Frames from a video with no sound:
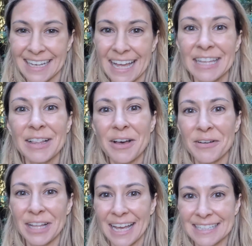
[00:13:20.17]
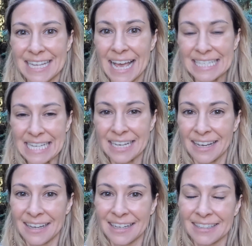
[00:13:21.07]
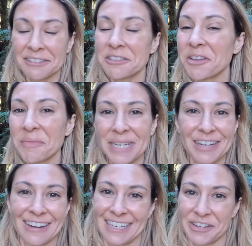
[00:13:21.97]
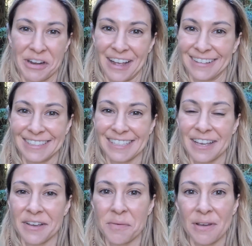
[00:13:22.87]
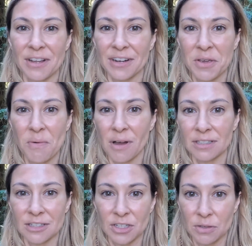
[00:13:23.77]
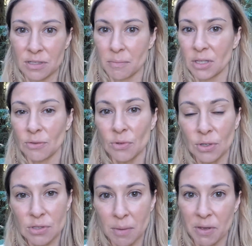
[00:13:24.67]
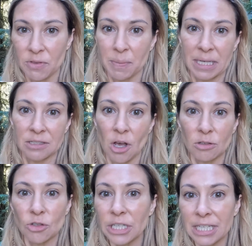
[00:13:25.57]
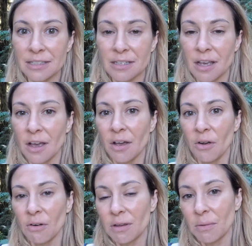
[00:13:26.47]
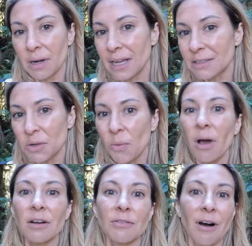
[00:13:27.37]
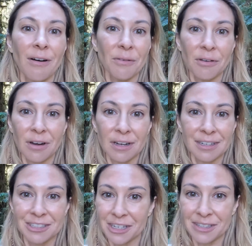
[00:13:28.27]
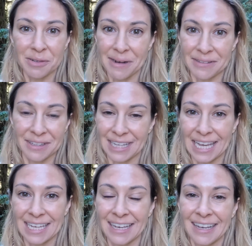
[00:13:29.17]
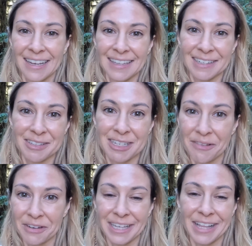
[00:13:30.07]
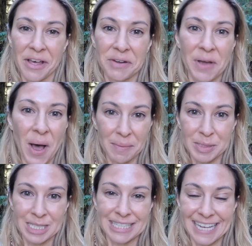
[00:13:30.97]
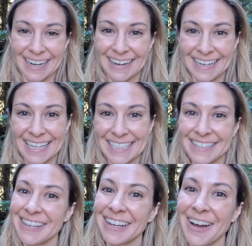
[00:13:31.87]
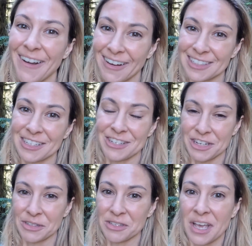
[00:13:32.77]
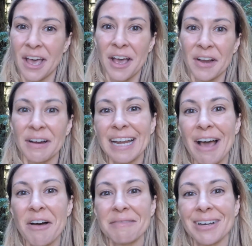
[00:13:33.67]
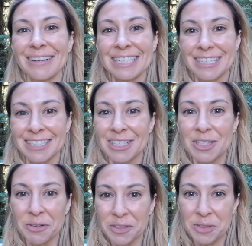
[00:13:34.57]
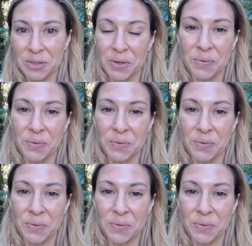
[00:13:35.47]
and the lowlands has so many great trails. Whether you want to do something through some of the big tall trees, or you want to hike to a waterfall, or just around the lake, there's definitely a lot of options here, and it's hard to choose. Right now I'm going to Sol Duc